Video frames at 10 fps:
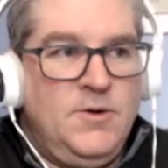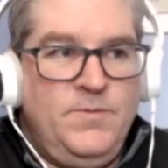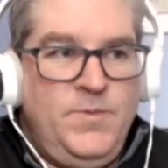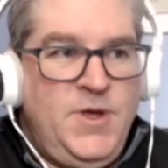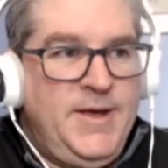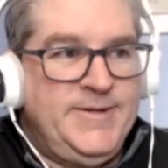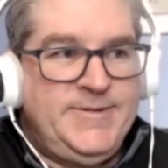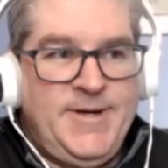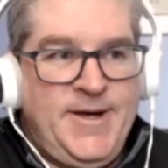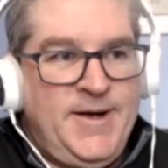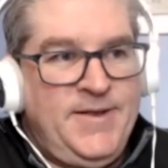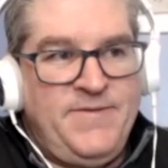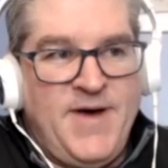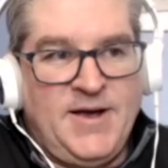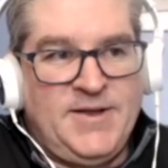be it the
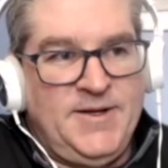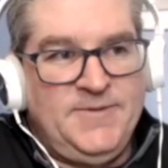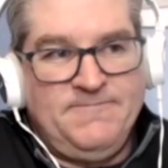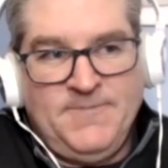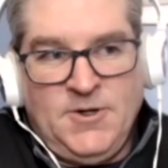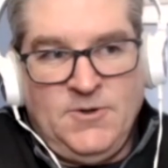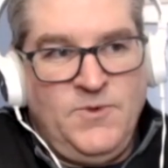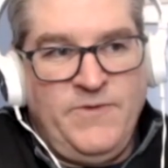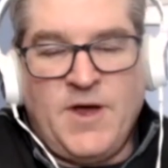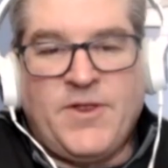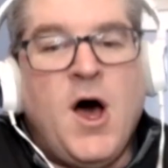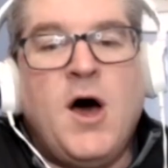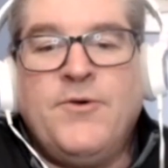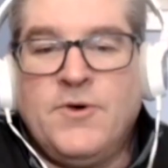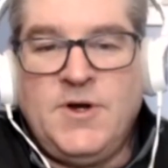fact that we've got the
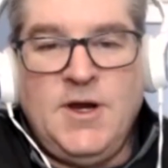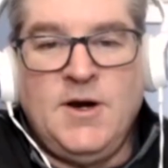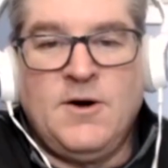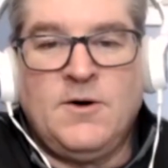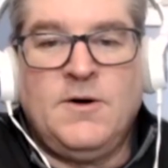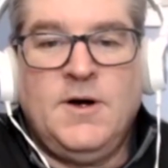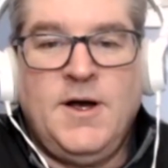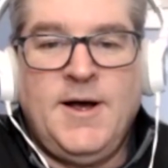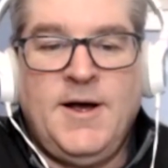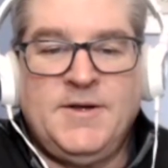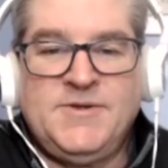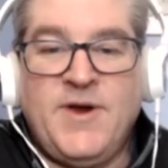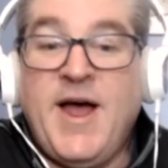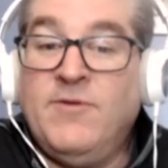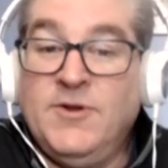100-year sort
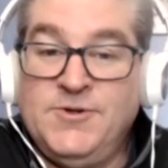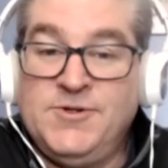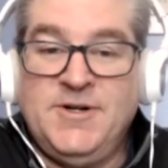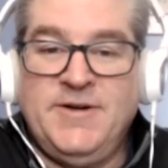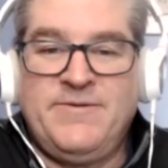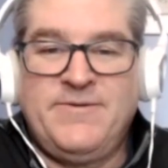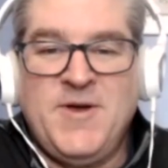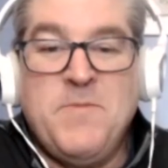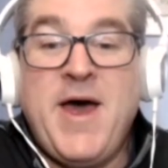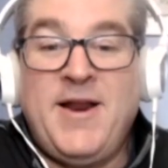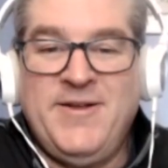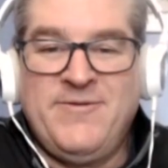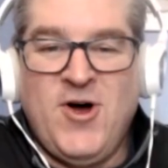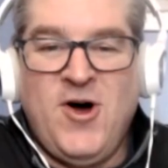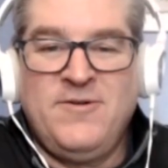of evolution of
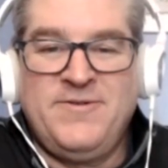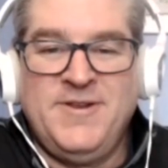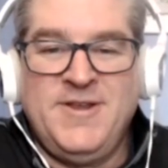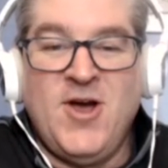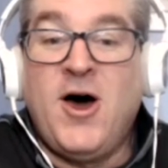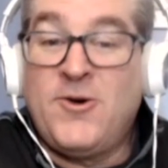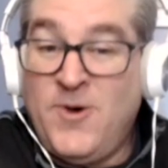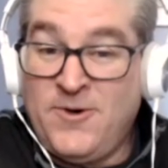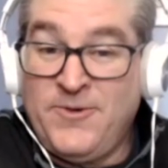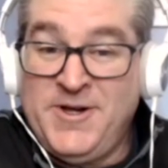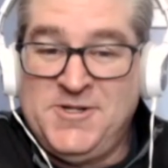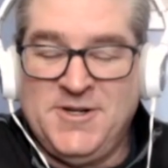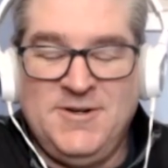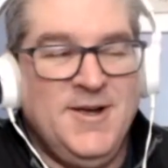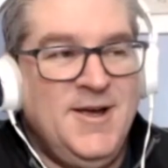competitive golf in the Ottawa
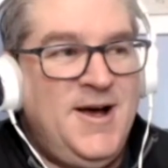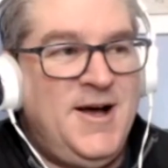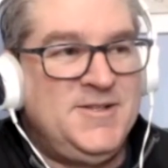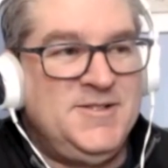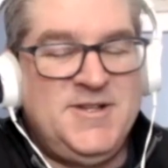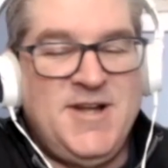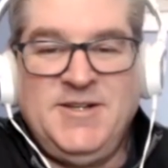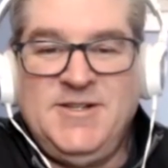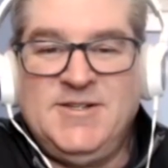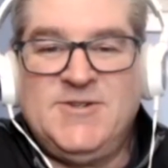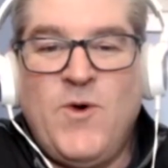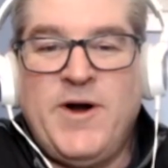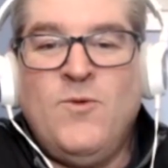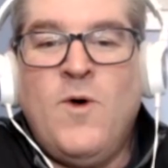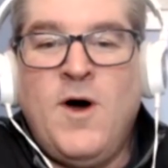region since
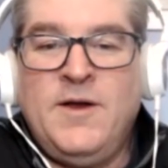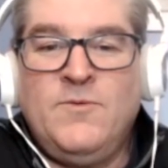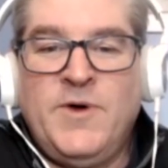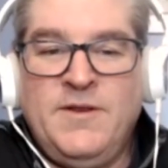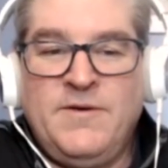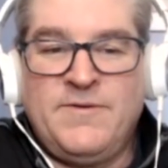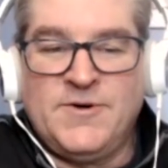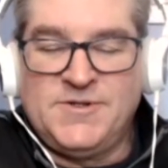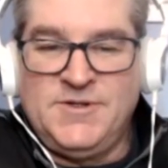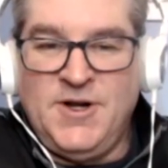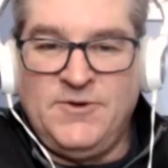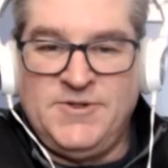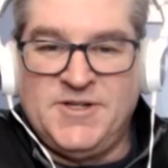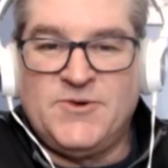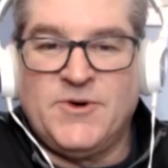1921, when the first,
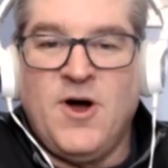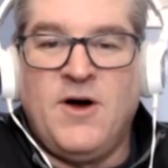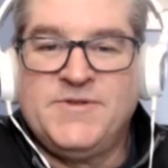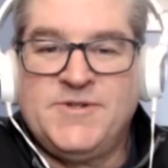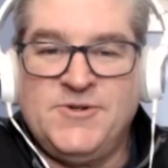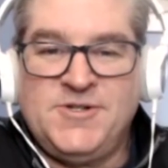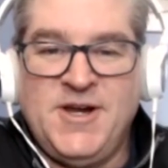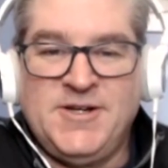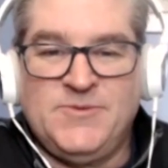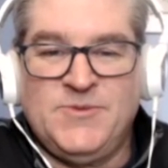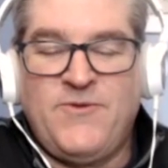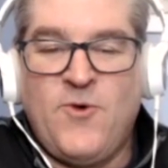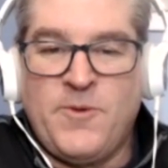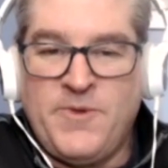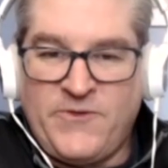district golf association was
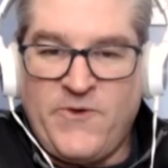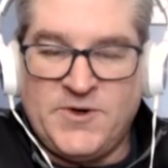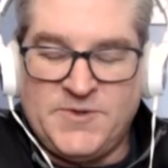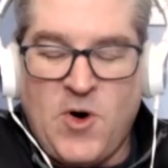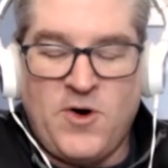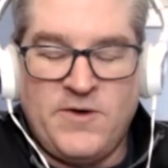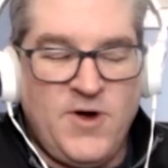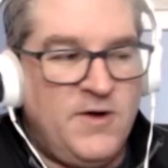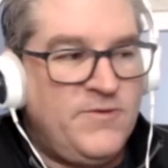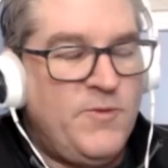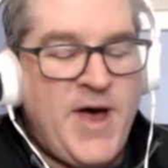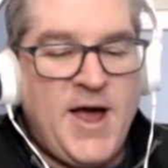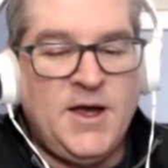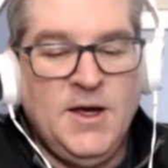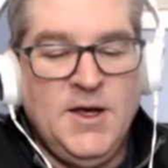formed as far as part of Golf
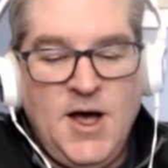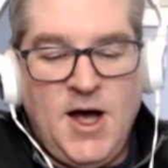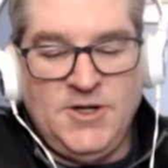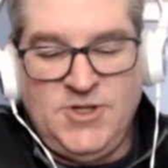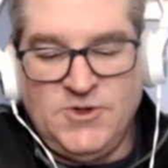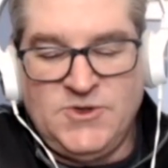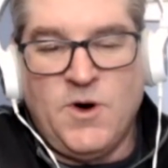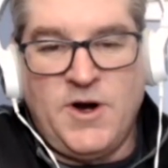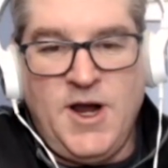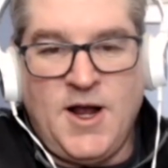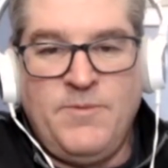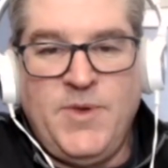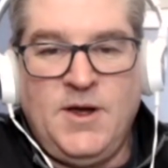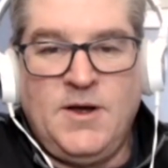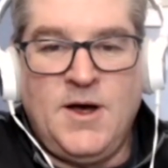Quebec. Joe's working on a
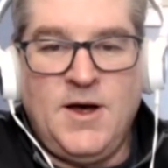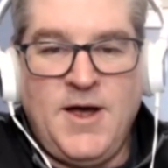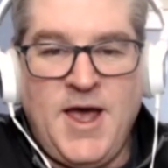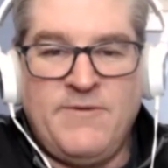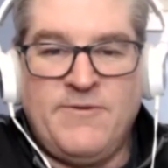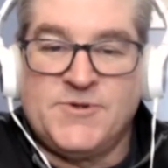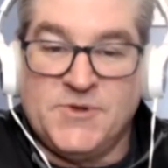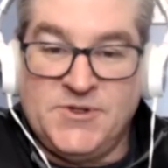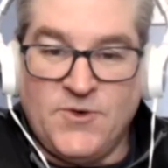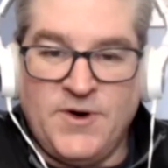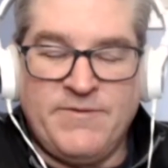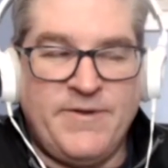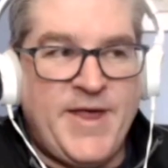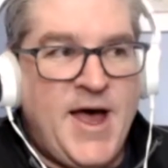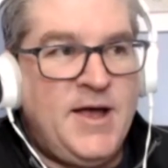big anniversary story
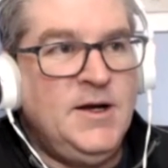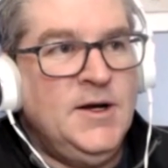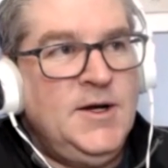for that.